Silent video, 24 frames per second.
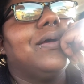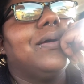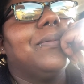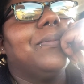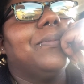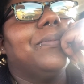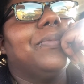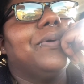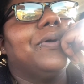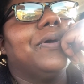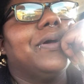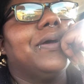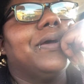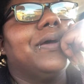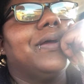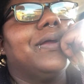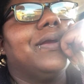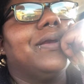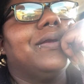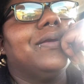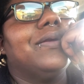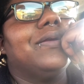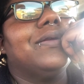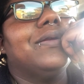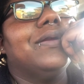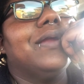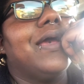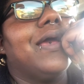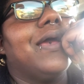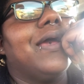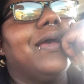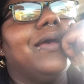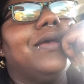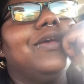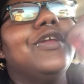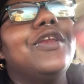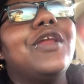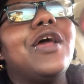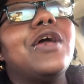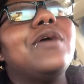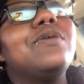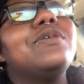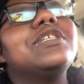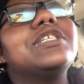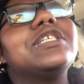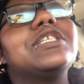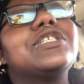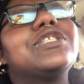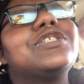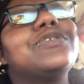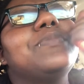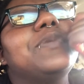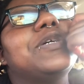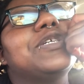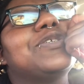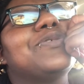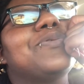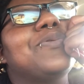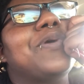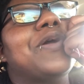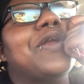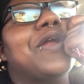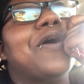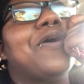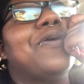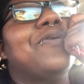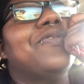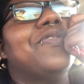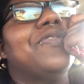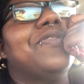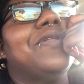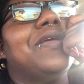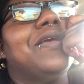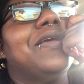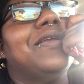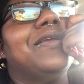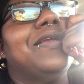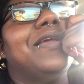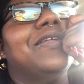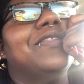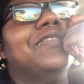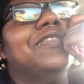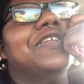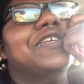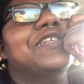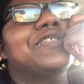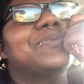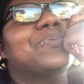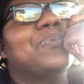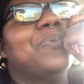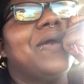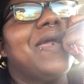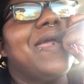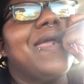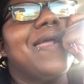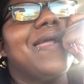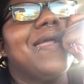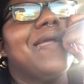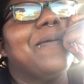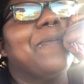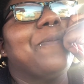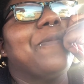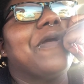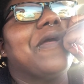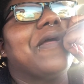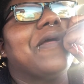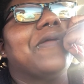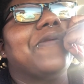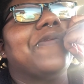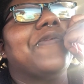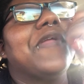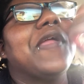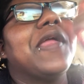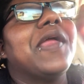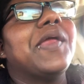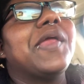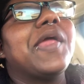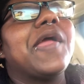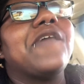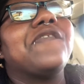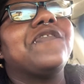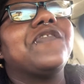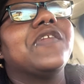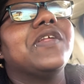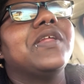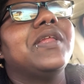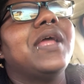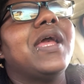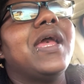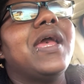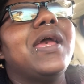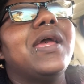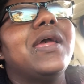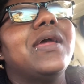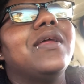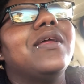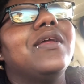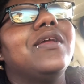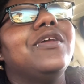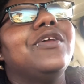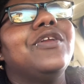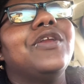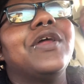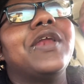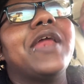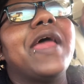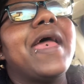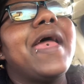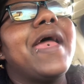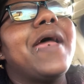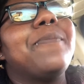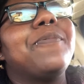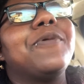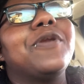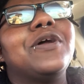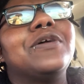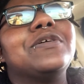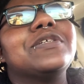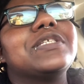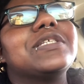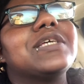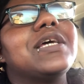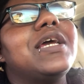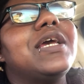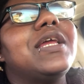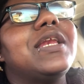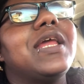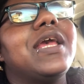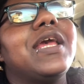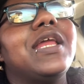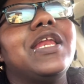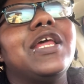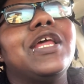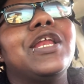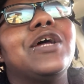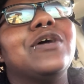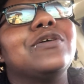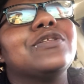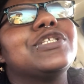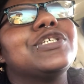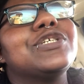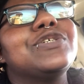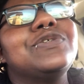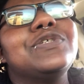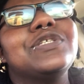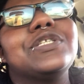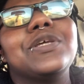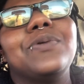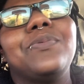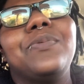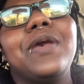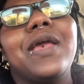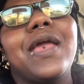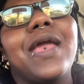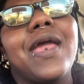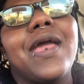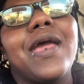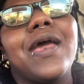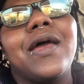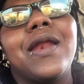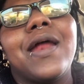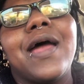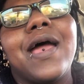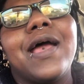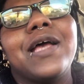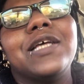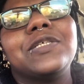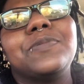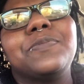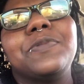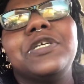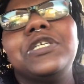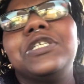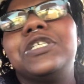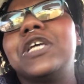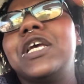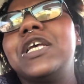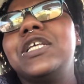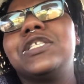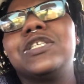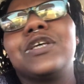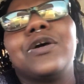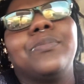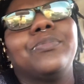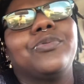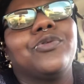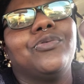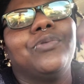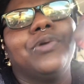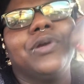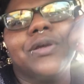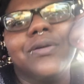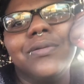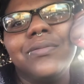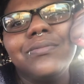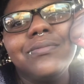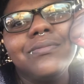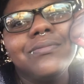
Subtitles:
But, you know, it was just too much going on in this week. Because then after that, you know, that happened on Sunday. And then on Tuesday, we had a high-speed chase come through here.